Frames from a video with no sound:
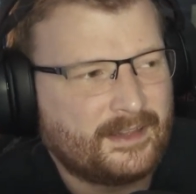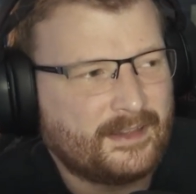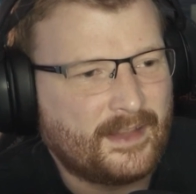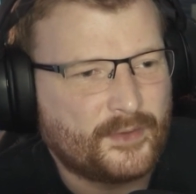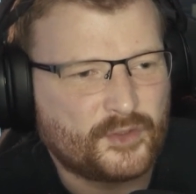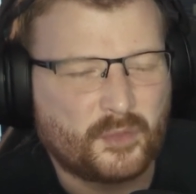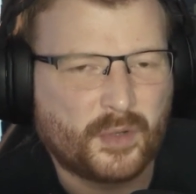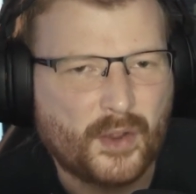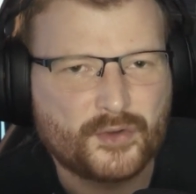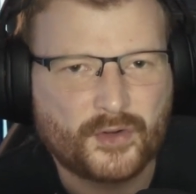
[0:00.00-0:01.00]
that there's no
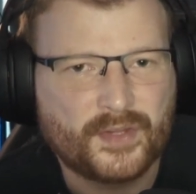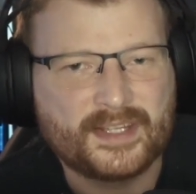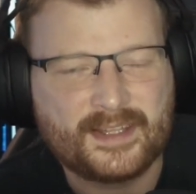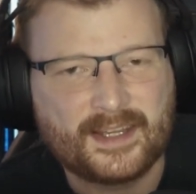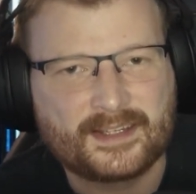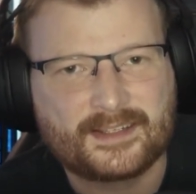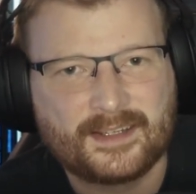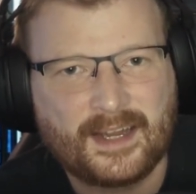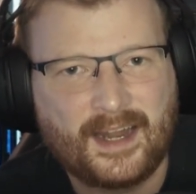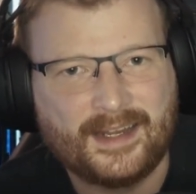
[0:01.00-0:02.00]
browser in these things,
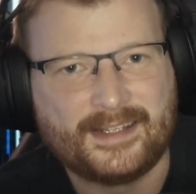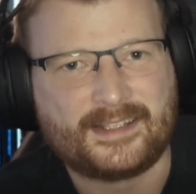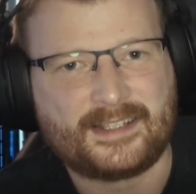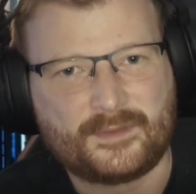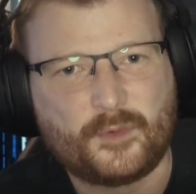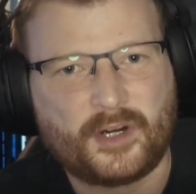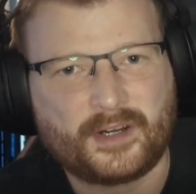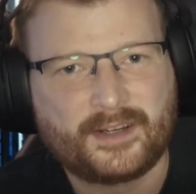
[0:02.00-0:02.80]
and it just doesn't work.